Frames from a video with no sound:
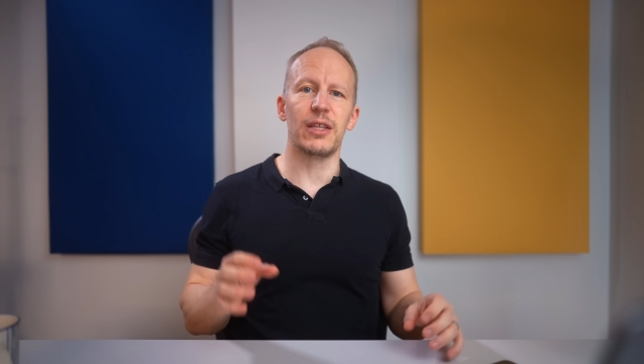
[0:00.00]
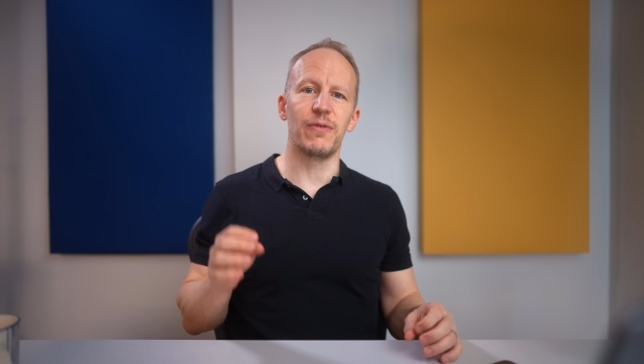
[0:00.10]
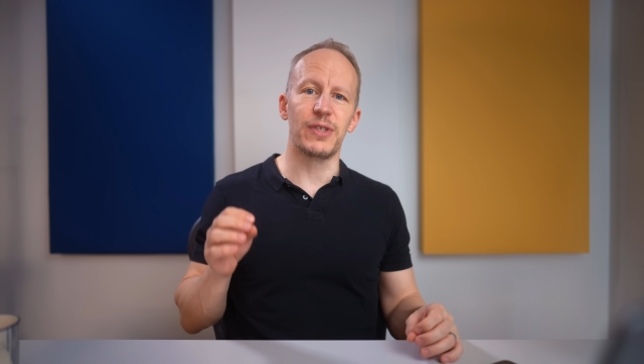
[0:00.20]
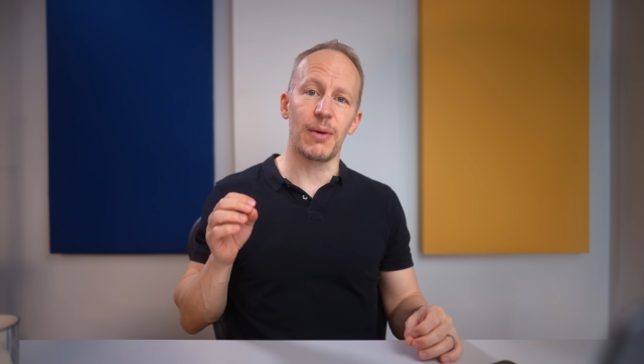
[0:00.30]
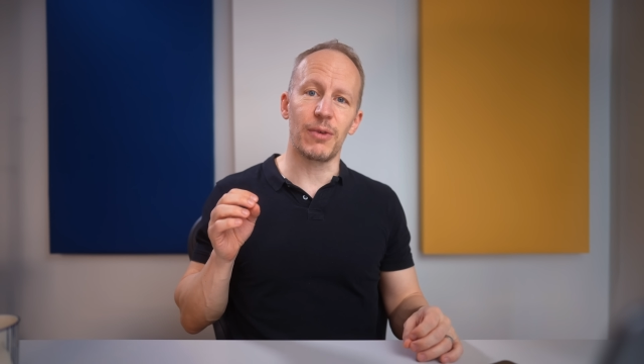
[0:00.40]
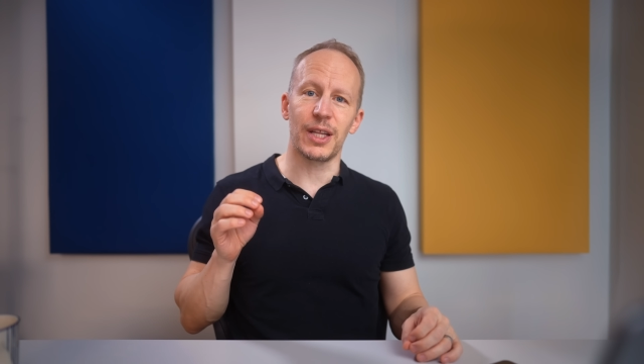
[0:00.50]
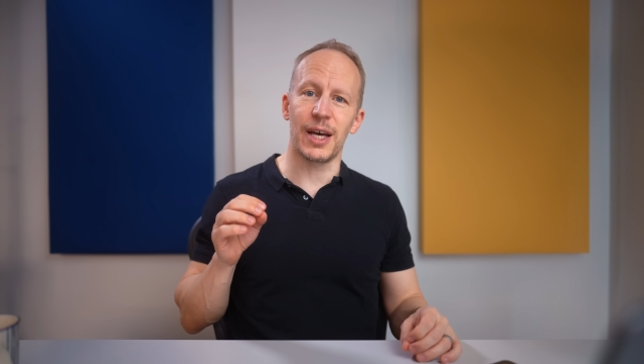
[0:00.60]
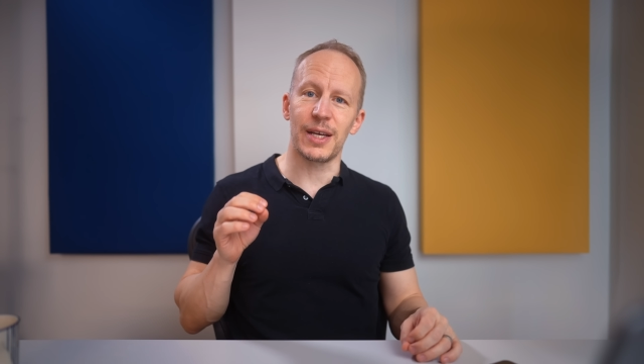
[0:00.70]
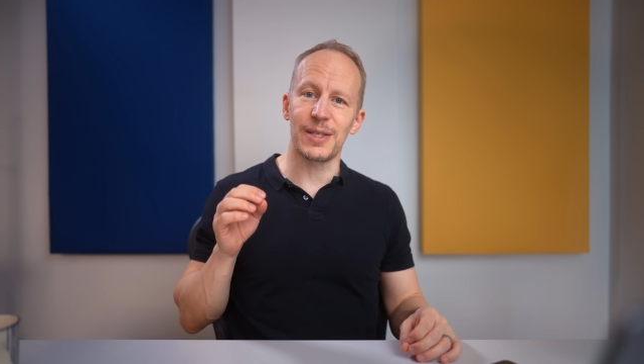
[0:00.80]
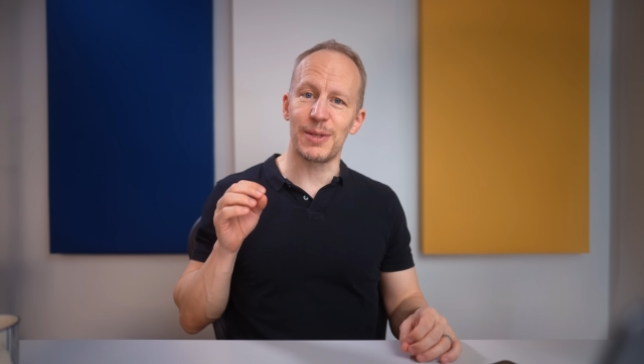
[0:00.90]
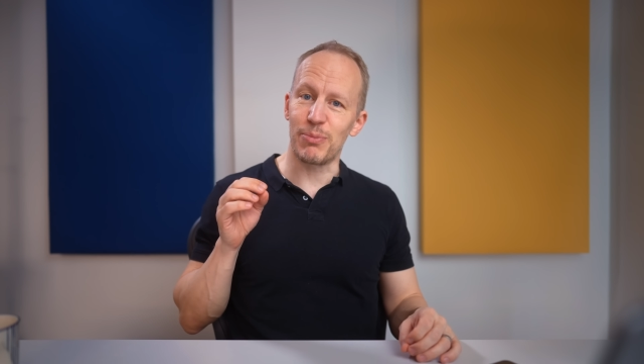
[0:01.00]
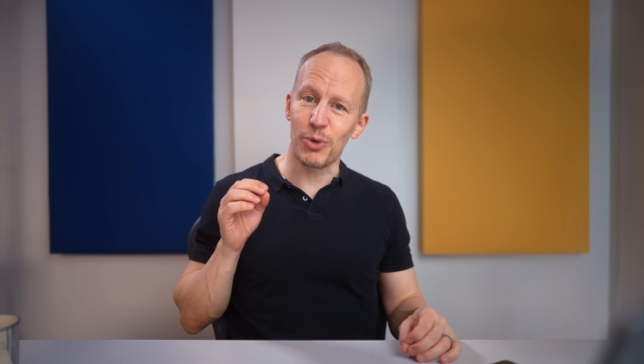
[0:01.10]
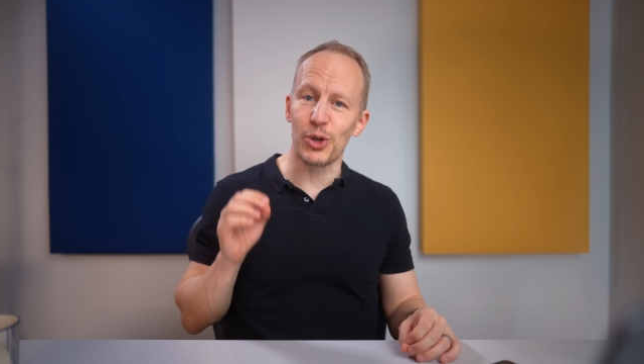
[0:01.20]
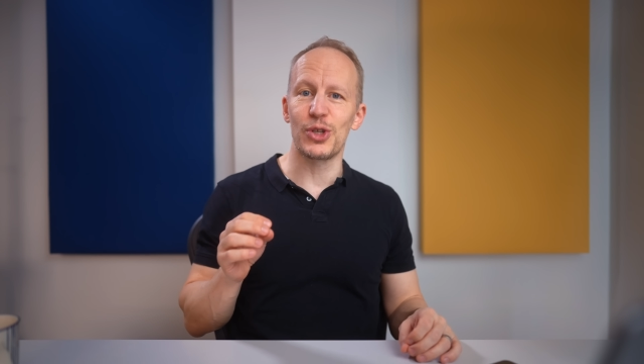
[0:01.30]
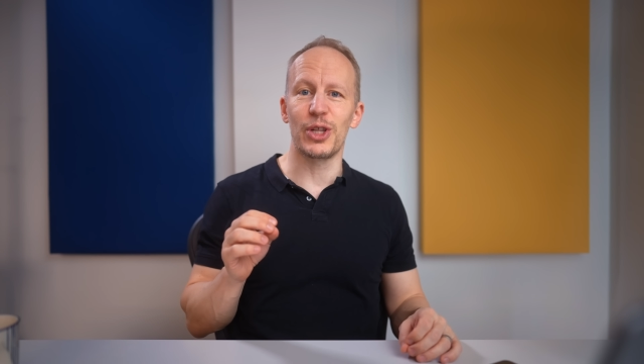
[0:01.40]
If someone has
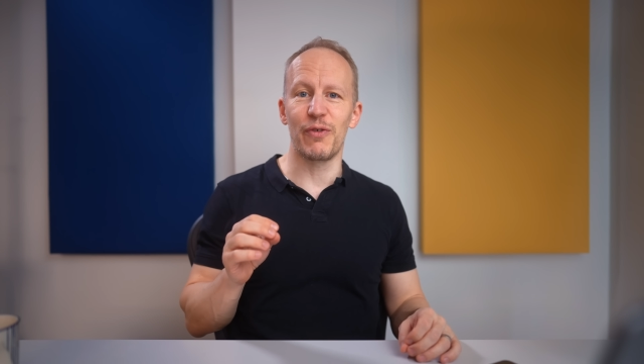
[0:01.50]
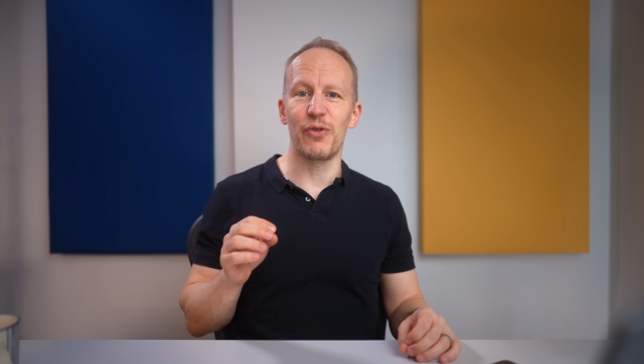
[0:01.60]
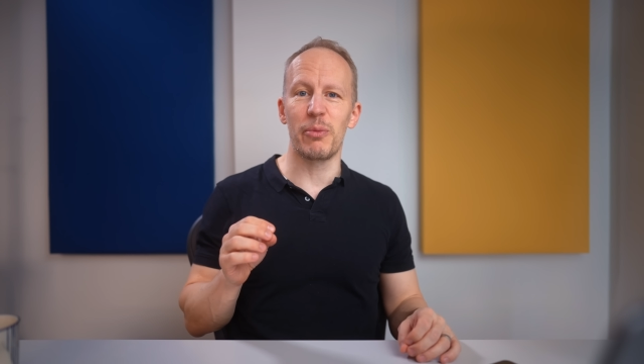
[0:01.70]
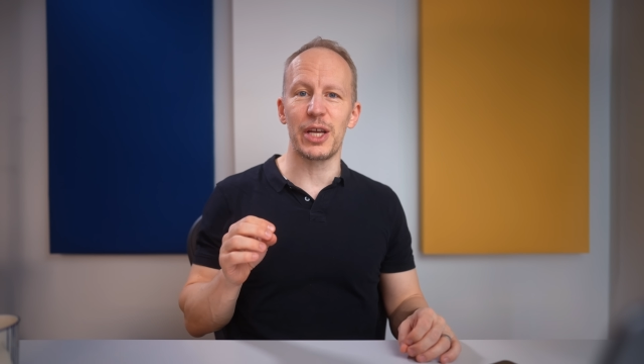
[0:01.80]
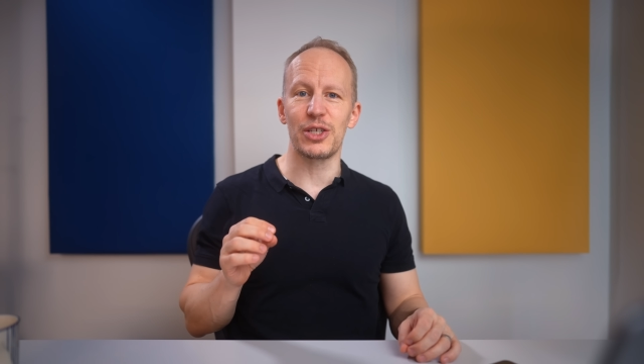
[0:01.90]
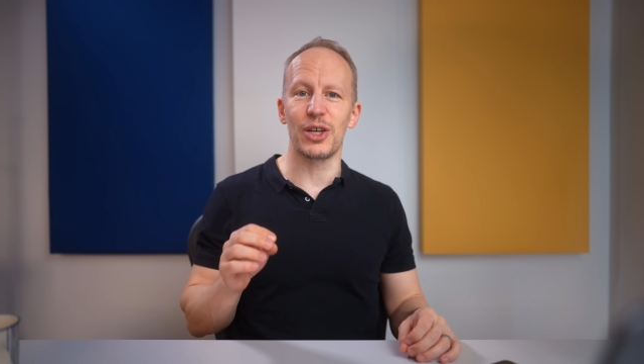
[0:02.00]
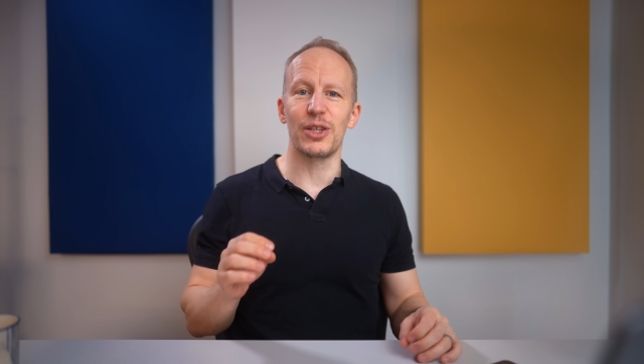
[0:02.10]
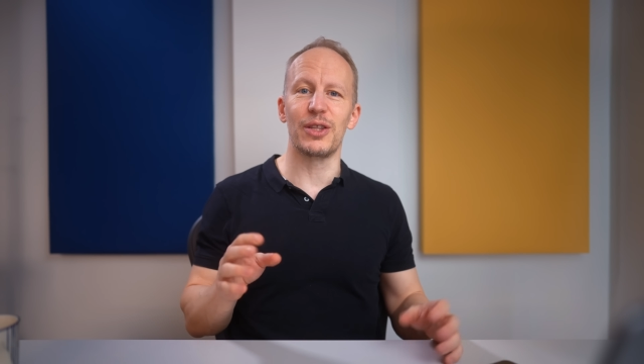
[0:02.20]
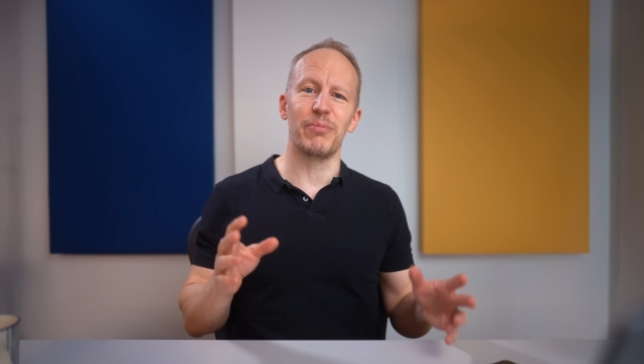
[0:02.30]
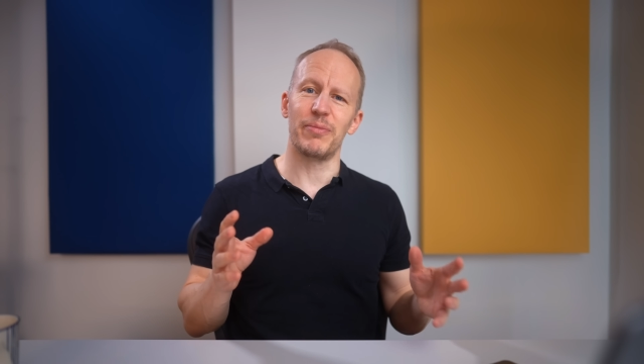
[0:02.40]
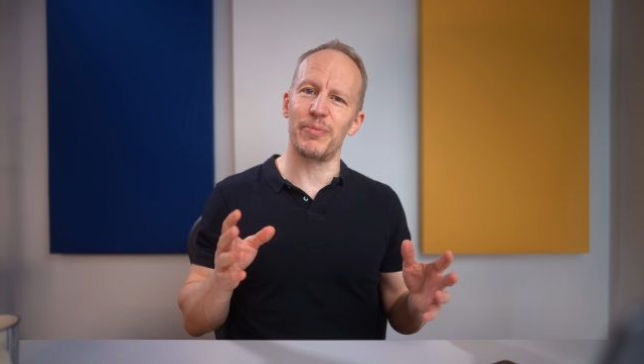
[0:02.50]
personal information,